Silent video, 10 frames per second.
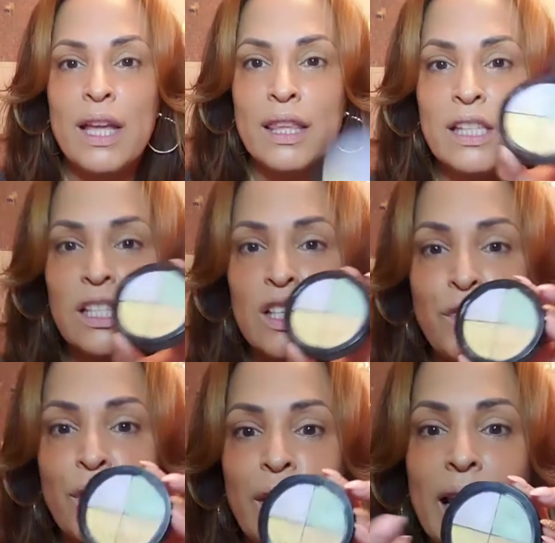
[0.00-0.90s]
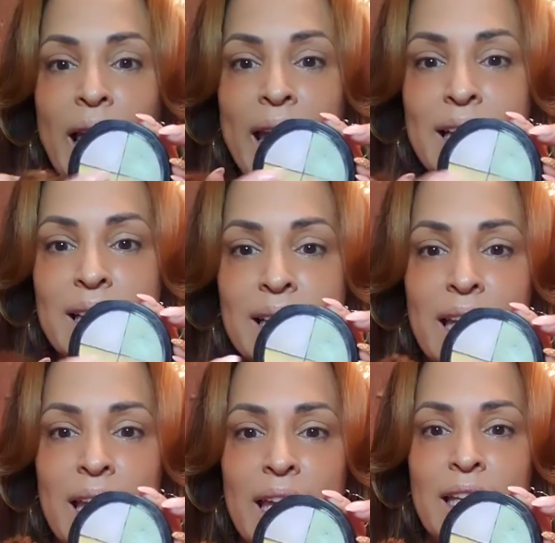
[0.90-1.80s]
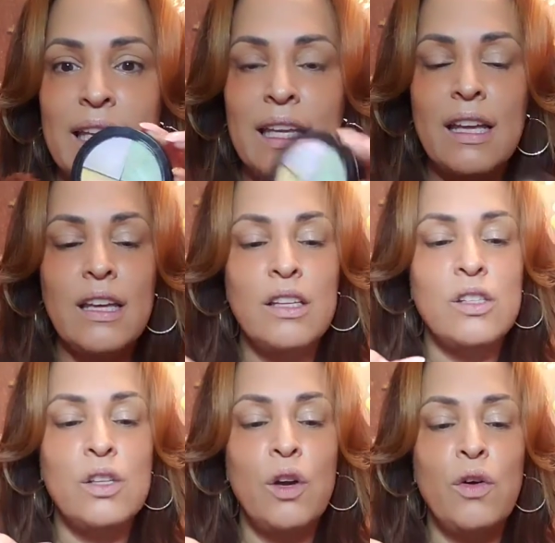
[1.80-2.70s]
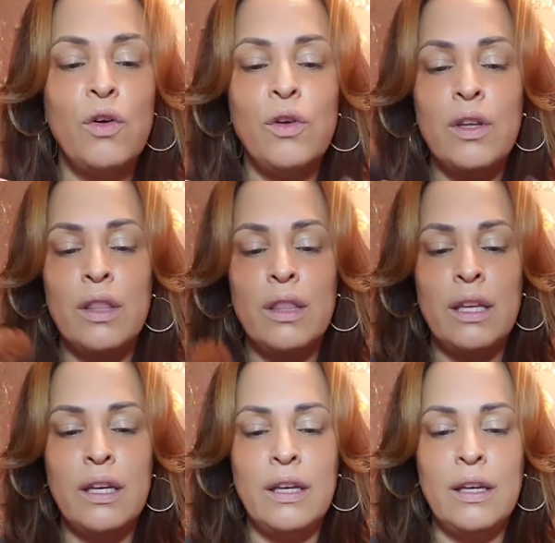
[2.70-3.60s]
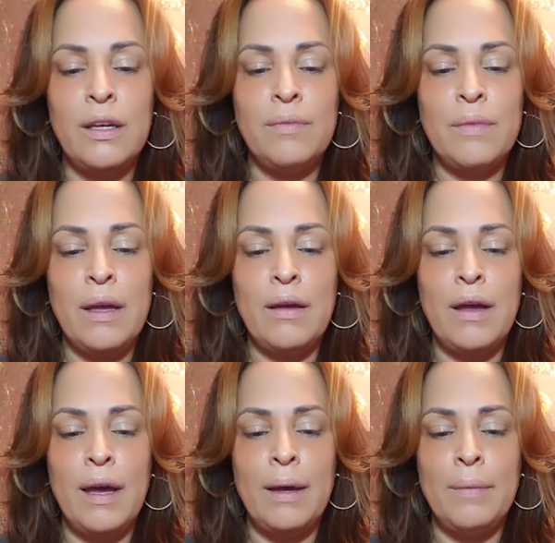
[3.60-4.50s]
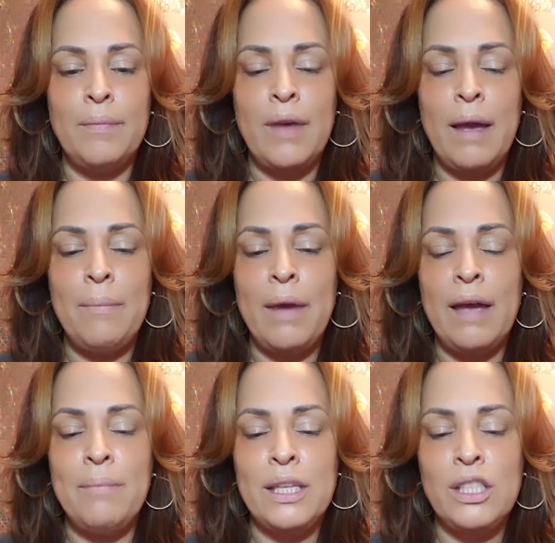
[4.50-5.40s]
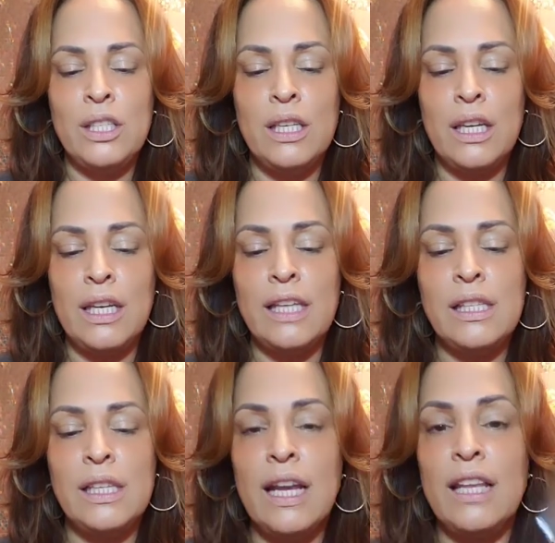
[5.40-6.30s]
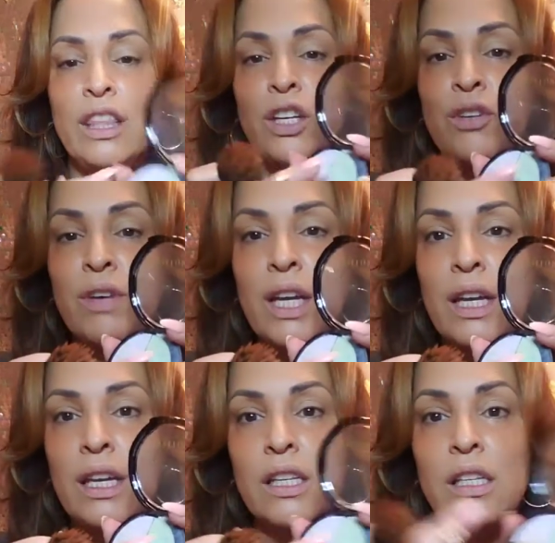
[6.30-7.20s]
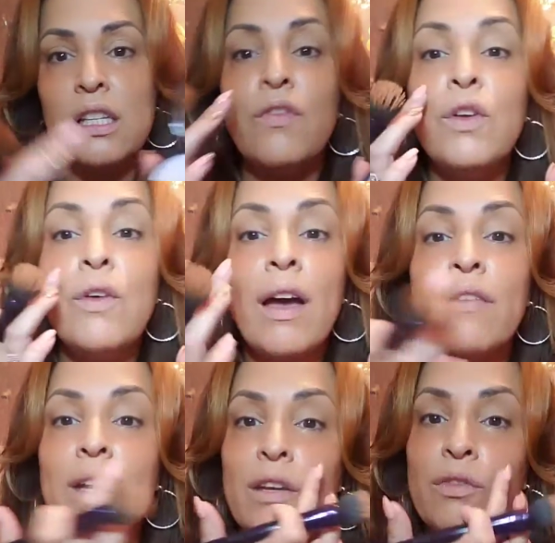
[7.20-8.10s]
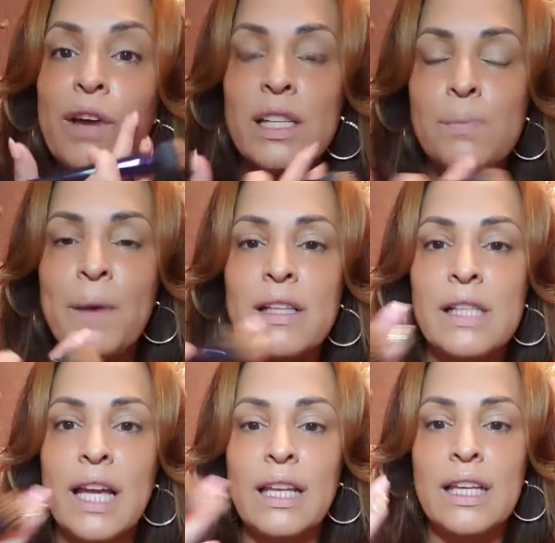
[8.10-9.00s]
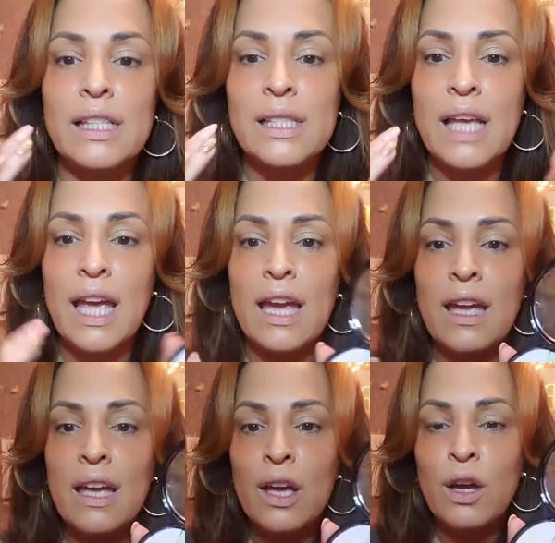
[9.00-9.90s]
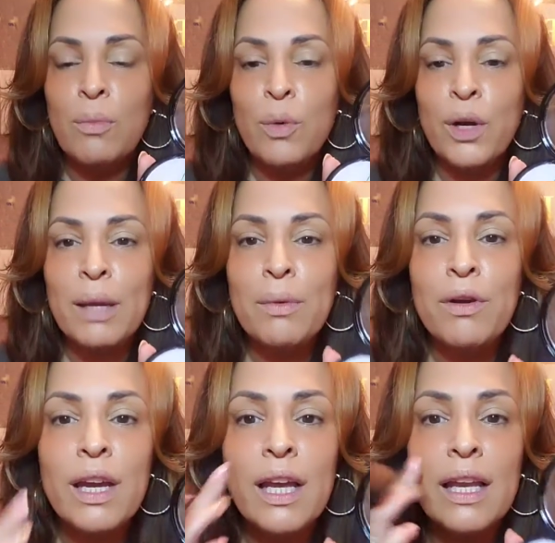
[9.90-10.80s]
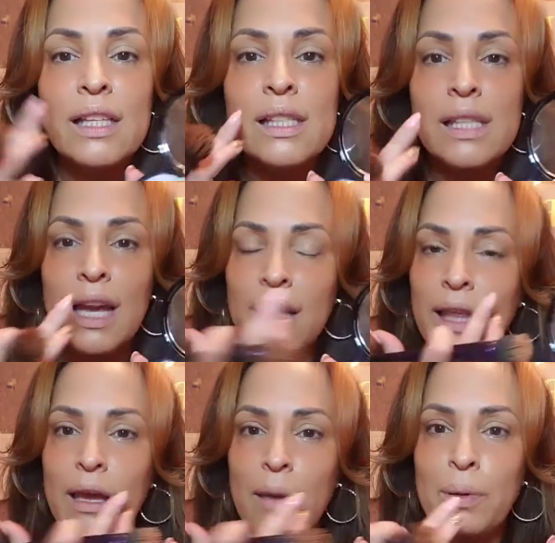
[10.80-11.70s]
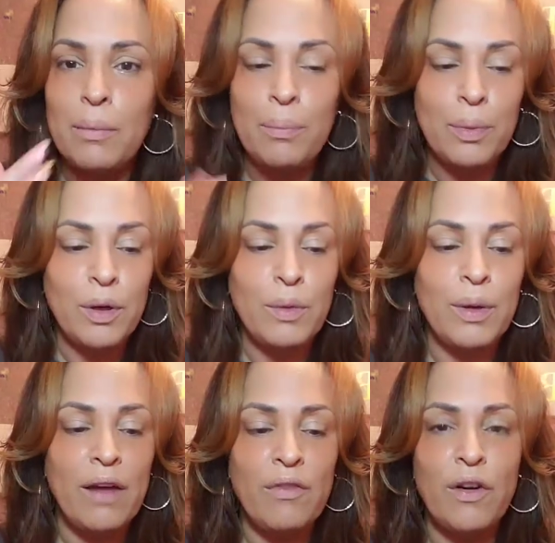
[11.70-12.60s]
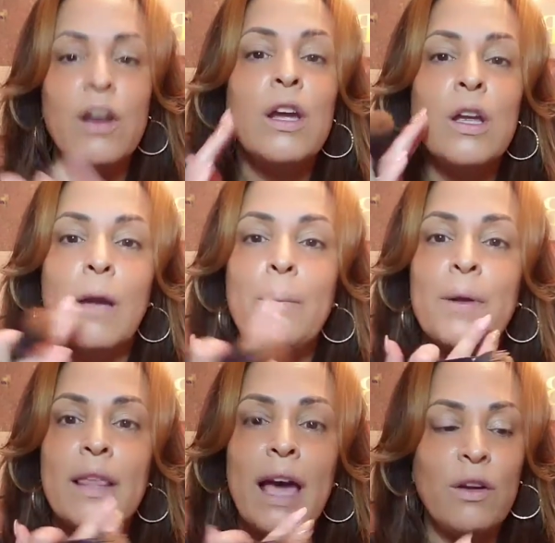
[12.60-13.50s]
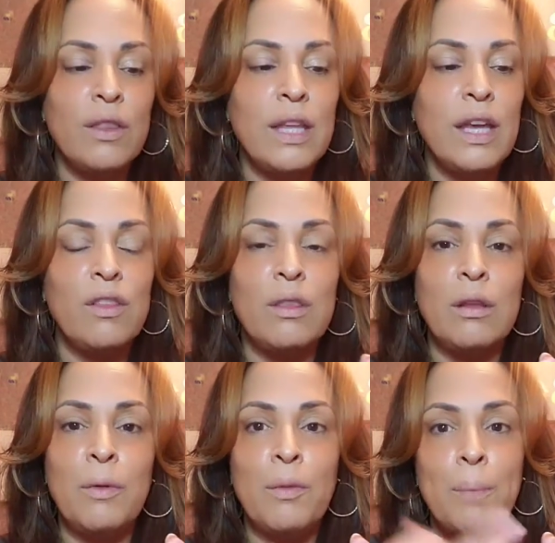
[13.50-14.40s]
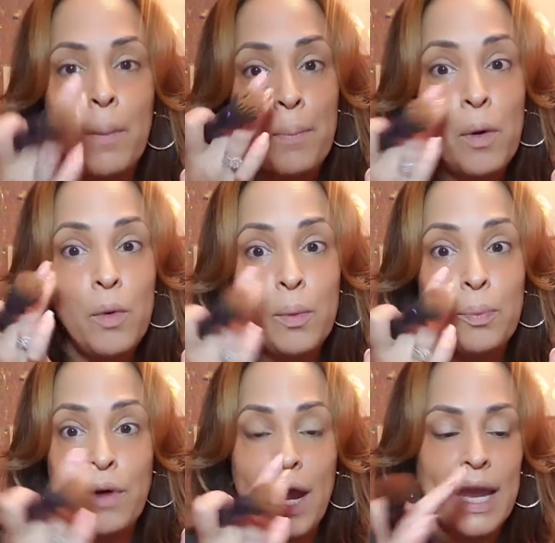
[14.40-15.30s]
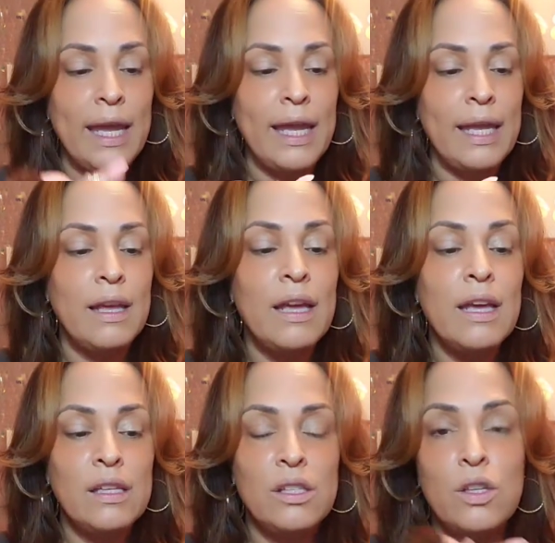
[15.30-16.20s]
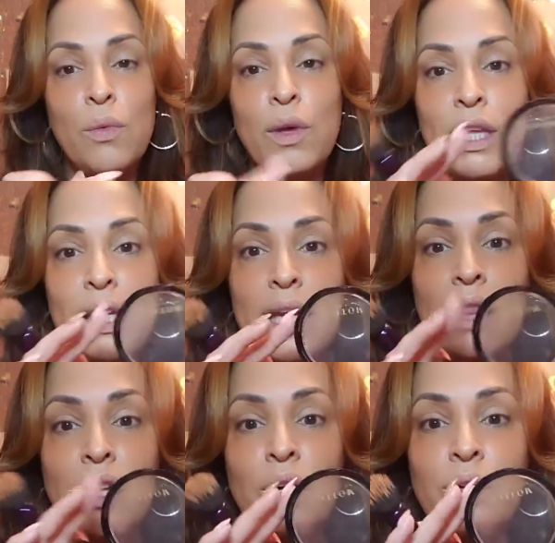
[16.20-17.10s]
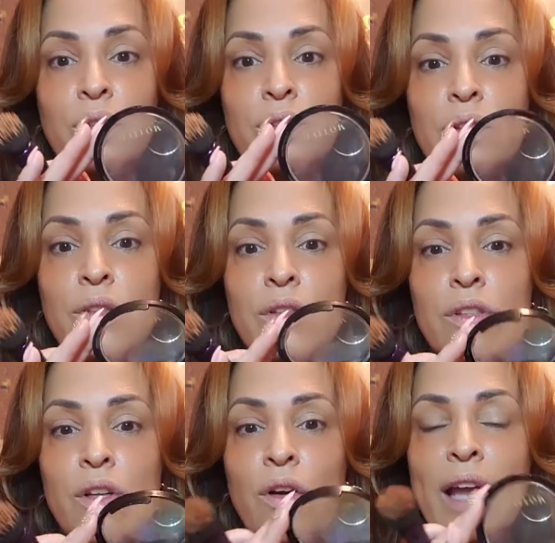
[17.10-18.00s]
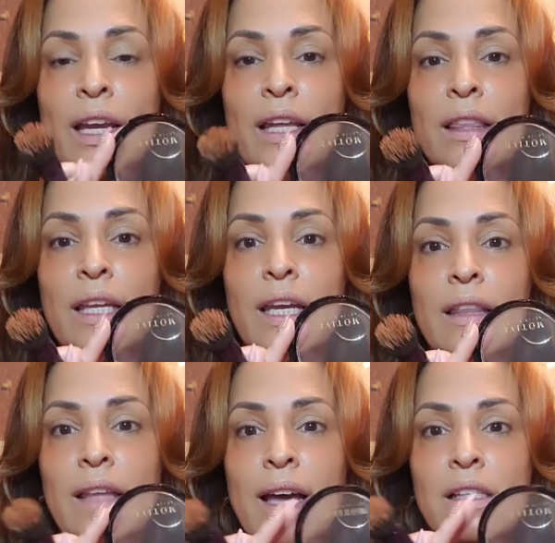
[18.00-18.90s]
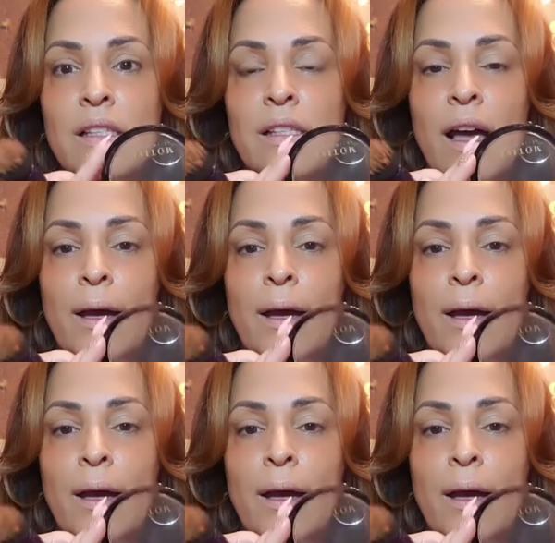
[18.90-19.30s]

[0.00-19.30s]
this is for light skin. So the, I mentioned it yesterday. The green is if you have any red spots. Like let's say, good morning, Maria. Let's say like a pimple or whatever. You could put that on there. The purple will brighten. So will the yellows. So anything that's,